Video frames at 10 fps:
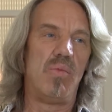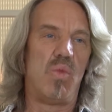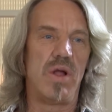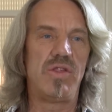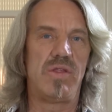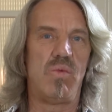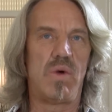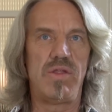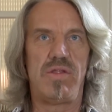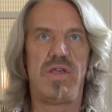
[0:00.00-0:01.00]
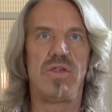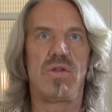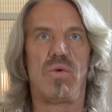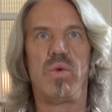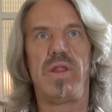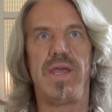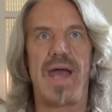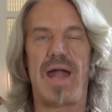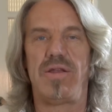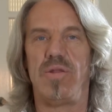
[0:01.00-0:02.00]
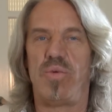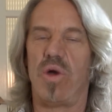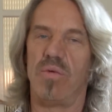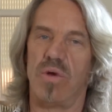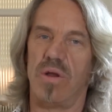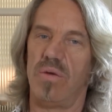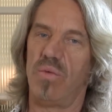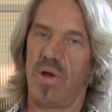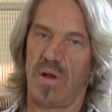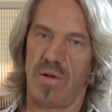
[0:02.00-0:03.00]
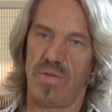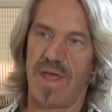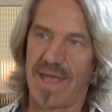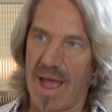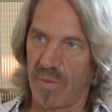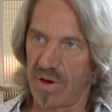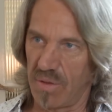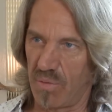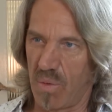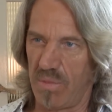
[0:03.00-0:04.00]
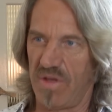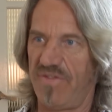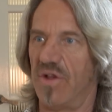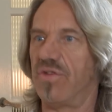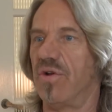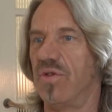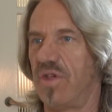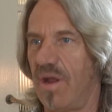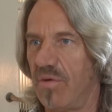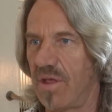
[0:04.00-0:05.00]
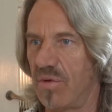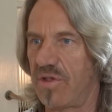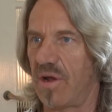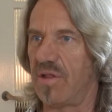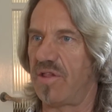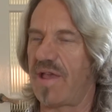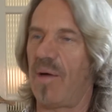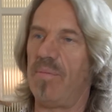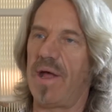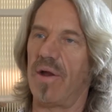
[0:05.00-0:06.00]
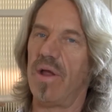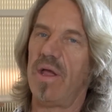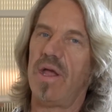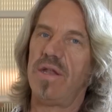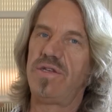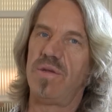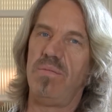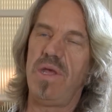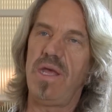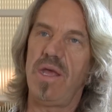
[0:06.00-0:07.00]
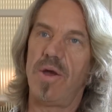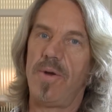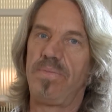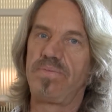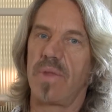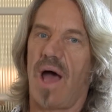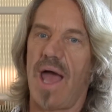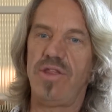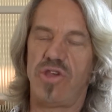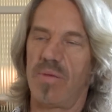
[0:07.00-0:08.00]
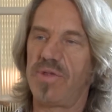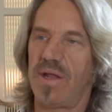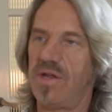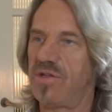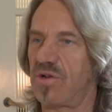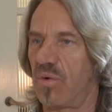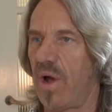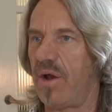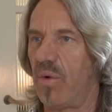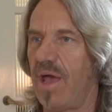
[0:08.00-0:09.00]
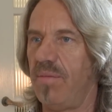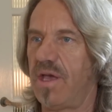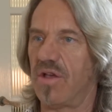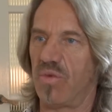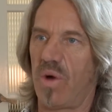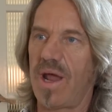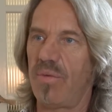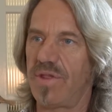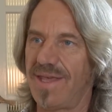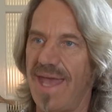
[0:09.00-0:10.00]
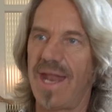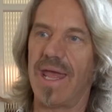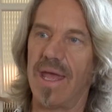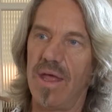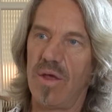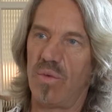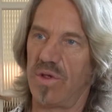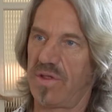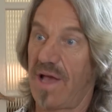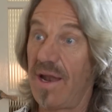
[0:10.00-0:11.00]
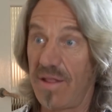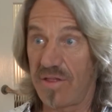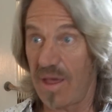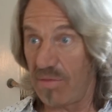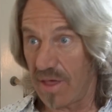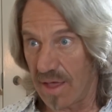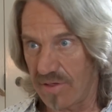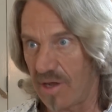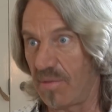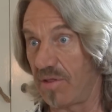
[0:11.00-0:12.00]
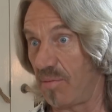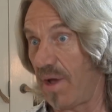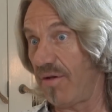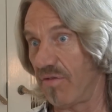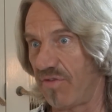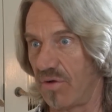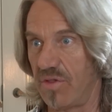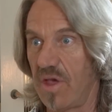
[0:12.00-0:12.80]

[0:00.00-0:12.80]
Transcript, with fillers: once once digital really got to the point where it, where they got rid of the the filters and everything was starting to sound better, to me. I jumped on digital right away because what I was getting was kind of the same thing I said about the microphones.